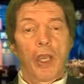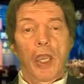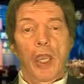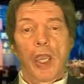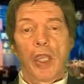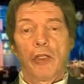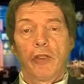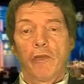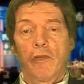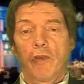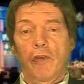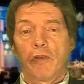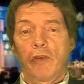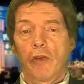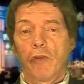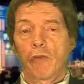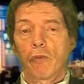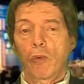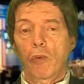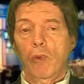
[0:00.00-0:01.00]
a division
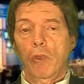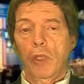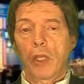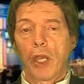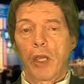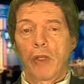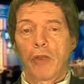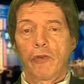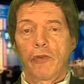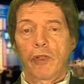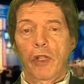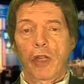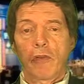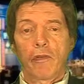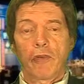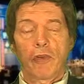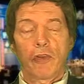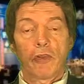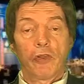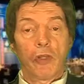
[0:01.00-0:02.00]
of Rural County's
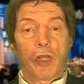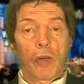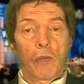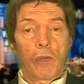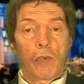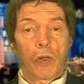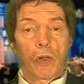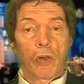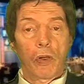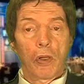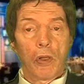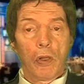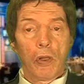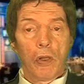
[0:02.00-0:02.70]
television network